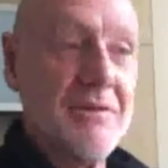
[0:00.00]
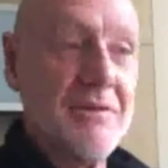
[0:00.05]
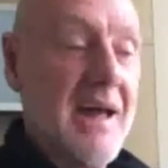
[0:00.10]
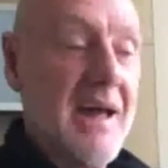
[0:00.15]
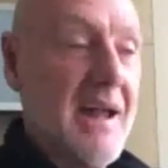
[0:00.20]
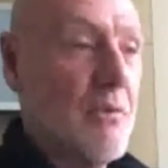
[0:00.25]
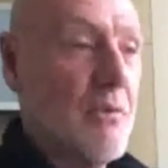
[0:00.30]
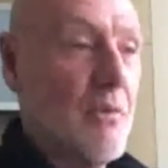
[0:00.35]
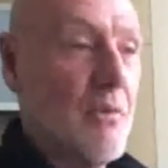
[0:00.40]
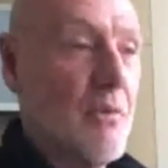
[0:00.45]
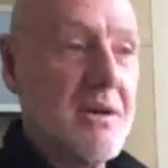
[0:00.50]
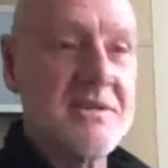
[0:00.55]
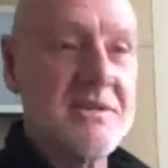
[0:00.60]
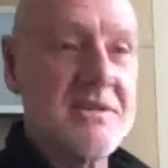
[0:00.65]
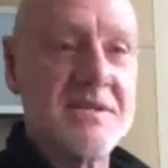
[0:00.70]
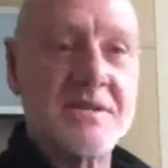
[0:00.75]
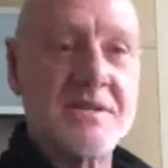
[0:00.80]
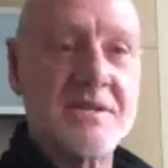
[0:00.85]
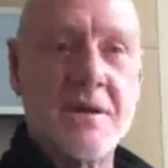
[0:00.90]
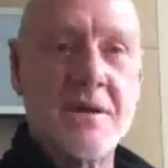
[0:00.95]
I wanted to
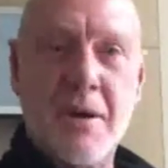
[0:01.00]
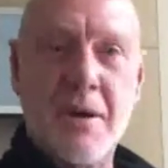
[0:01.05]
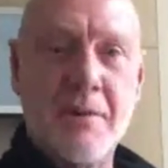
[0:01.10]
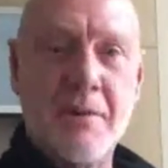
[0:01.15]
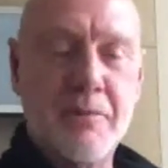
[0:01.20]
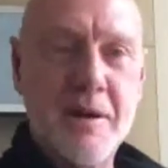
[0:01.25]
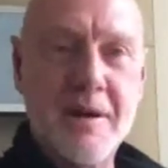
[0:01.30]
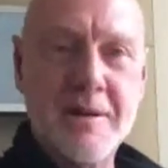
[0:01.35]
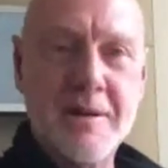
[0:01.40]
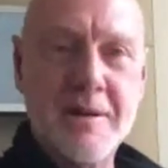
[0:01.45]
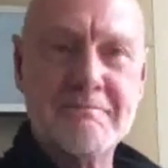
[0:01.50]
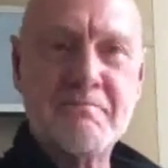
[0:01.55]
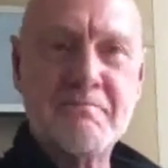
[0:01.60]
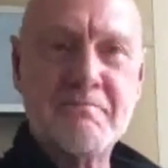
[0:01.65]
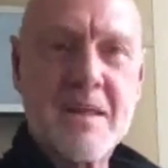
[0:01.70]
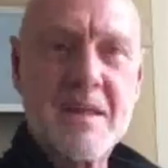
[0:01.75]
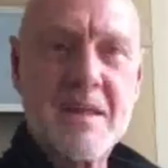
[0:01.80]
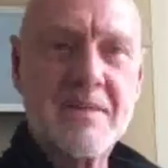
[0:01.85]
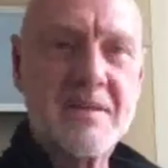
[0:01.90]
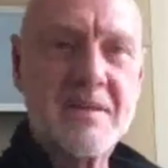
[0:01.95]
stop operating
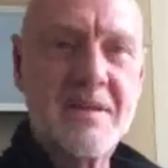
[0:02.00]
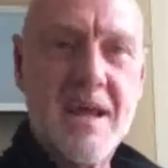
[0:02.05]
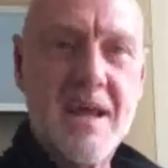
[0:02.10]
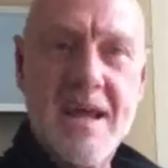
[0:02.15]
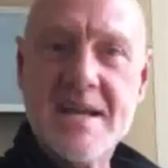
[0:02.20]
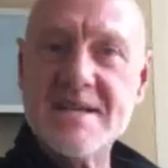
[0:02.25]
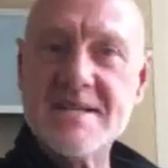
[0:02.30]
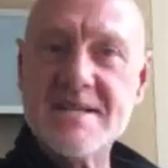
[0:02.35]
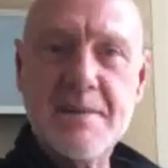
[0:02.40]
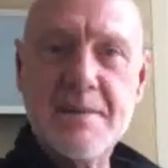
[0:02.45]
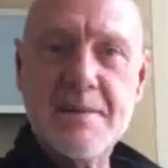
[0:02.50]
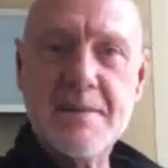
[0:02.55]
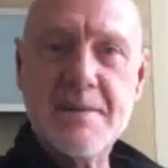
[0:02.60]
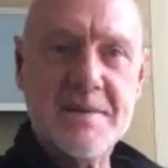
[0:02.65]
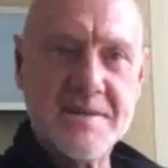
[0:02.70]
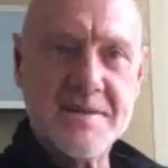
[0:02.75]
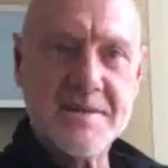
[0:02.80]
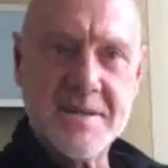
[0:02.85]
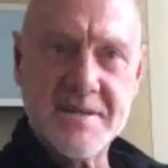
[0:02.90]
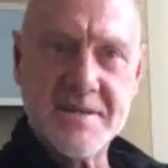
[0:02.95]
the day-to-day
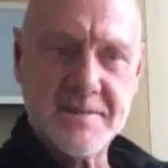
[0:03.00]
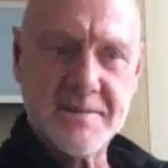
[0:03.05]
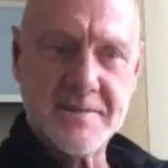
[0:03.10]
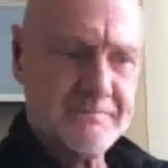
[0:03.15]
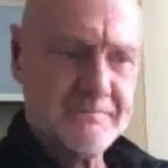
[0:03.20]
business.